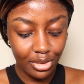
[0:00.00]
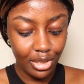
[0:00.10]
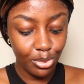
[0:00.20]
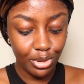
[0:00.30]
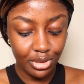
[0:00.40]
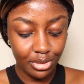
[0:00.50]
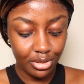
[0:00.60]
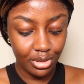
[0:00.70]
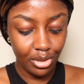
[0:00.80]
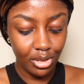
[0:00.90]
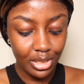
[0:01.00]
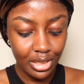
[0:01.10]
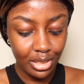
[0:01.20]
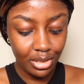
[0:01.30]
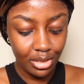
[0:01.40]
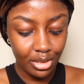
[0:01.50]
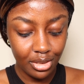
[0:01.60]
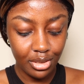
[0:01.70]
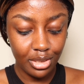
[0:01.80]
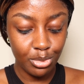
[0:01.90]
It was honestly
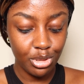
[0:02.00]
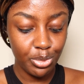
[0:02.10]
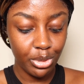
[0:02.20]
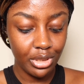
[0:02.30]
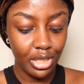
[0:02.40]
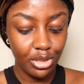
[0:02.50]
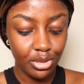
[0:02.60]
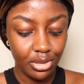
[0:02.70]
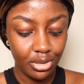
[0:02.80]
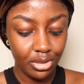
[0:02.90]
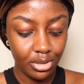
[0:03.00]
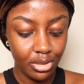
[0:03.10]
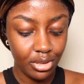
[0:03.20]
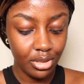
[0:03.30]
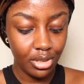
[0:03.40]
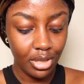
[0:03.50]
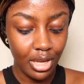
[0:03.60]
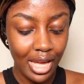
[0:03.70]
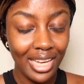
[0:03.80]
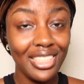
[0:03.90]
the most spontaneous
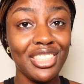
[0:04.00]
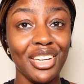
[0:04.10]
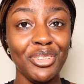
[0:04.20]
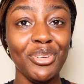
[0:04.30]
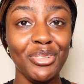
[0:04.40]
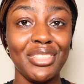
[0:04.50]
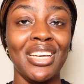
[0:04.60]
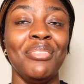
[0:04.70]
eyeshadow look